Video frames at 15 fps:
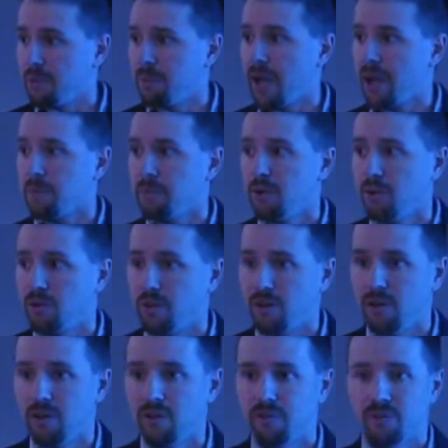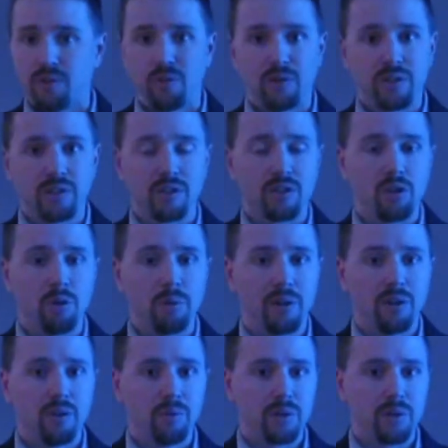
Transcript: backbone of Unisys COBOL,